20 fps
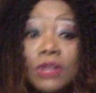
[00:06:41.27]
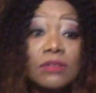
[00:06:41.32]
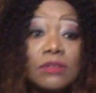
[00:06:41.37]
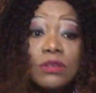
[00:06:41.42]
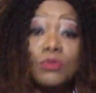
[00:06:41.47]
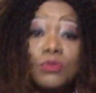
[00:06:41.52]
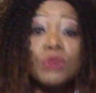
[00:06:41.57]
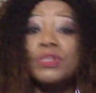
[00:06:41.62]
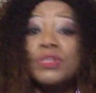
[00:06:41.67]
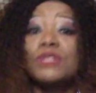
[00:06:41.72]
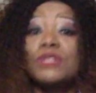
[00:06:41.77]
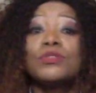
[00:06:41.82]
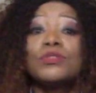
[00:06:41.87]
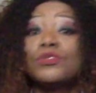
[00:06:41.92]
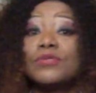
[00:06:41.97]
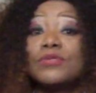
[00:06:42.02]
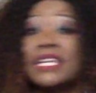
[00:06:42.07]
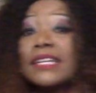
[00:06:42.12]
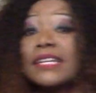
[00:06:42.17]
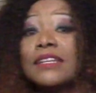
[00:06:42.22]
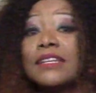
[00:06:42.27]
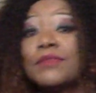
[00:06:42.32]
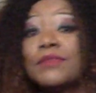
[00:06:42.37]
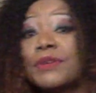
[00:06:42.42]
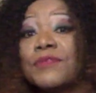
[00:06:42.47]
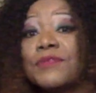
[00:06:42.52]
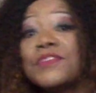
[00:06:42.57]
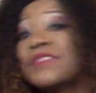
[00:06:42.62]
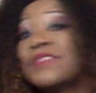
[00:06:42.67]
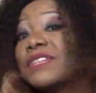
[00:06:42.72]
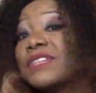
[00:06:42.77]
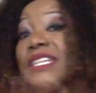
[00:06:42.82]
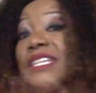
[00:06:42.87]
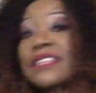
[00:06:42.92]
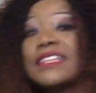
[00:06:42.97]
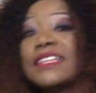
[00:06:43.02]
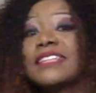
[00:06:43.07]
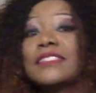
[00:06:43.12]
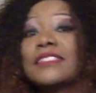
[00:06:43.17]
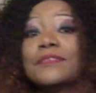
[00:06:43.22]
Well, we don't do that anyway, we've never done
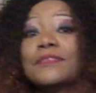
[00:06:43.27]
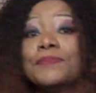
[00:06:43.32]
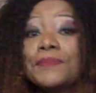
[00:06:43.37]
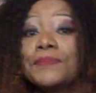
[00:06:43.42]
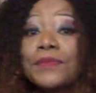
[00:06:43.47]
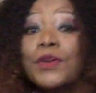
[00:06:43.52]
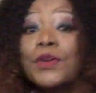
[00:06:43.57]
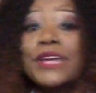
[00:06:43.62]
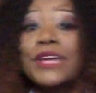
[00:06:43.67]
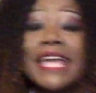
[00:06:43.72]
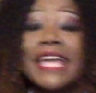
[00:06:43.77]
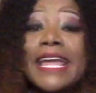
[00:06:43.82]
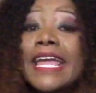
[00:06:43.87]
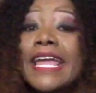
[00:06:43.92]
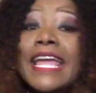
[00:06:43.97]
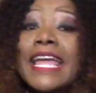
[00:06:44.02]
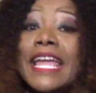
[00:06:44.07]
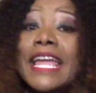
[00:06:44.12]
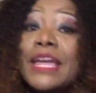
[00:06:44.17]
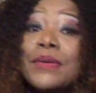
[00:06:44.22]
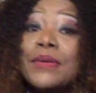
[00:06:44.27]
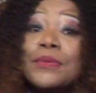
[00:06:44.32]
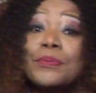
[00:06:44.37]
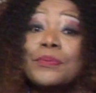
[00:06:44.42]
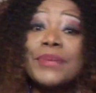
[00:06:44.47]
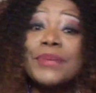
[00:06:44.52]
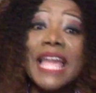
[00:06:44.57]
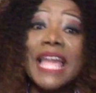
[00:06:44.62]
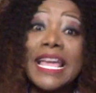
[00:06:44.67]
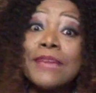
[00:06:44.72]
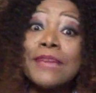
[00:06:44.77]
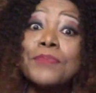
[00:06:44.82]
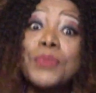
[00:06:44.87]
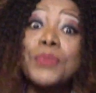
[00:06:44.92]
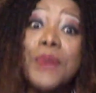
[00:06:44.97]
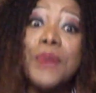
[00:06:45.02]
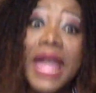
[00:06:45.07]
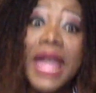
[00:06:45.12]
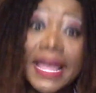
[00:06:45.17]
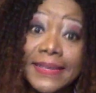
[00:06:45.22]
that. Okay, playing
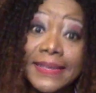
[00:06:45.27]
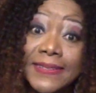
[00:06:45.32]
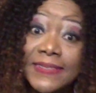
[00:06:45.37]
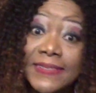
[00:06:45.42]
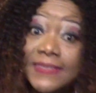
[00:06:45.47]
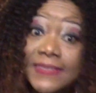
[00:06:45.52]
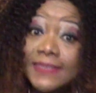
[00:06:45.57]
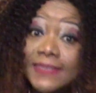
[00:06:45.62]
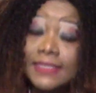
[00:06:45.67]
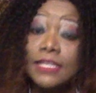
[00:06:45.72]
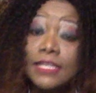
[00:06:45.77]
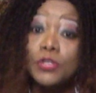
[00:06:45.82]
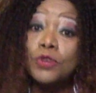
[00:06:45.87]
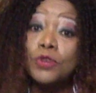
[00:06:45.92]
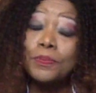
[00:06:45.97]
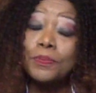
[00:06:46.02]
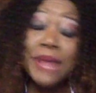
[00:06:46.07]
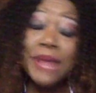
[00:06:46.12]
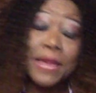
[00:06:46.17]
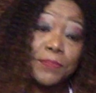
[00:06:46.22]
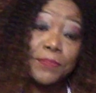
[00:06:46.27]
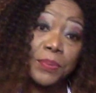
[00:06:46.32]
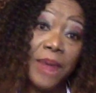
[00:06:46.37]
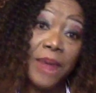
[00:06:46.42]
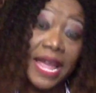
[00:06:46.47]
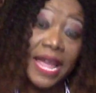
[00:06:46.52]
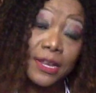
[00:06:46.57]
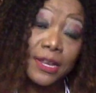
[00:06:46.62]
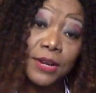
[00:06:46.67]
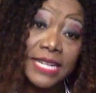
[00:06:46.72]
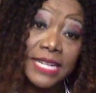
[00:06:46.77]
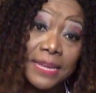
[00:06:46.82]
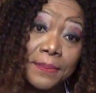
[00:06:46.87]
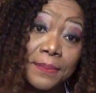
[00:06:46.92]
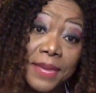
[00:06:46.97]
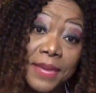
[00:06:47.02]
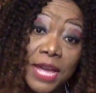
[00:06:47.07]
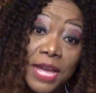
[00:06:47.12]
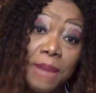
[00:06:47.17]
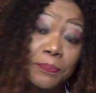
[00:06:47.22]
pranks. You play
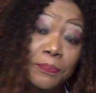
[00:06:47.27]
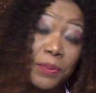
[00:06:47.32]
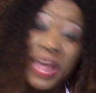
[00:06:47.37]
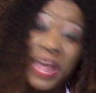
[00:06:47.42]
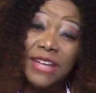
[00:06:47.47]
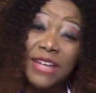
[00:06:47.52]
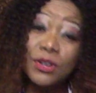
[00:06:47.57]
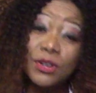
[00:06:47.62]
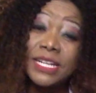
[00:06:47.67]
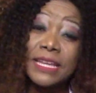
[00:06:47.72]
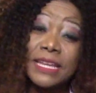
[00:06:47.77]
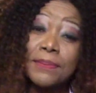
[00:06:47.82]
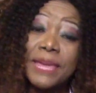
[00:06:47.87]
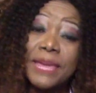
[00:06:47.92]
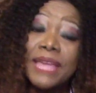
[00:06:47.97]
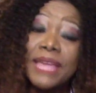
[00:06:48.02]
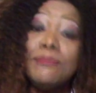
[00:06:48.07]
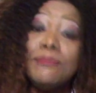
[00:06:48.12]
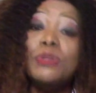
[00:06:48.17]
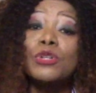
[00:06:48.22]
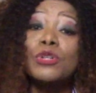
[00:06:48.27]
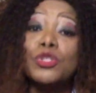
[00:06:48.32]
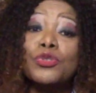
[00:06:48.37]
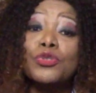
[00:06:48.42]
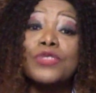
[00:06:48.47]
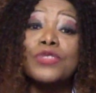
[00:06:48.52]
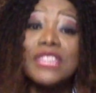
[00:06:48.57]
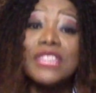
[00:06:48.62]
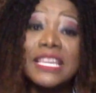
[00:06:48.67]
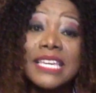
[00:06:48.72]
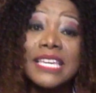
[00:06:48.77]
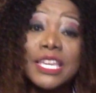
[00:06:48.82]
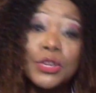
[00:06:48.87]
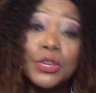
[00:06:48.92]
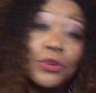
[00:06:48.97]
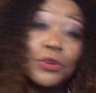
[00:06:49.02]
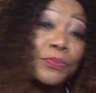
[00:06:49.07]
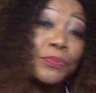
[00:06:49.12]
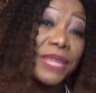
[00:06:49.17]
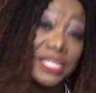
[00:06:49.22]
prank on a man because you think he's
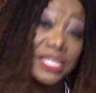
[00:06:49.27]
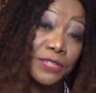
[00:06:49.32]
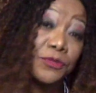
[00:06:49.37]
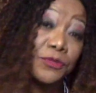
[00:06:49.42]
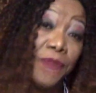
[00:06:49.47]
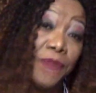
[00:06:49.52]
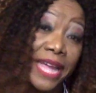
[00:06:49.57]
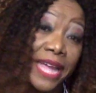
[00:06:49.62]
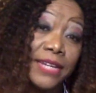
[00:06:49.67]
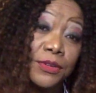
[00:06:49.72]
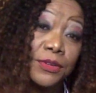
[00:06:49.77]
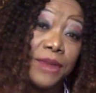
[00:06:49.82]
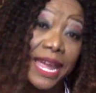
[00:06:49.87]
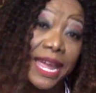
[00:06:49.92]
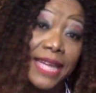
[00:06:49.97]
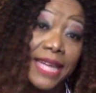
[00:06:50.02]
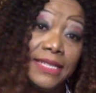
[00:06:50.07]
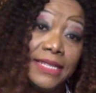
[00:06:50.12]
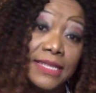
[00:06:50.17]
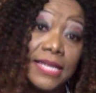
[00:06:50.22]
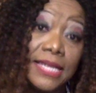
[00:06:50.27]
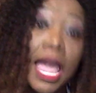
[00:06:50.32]
your best friend, right?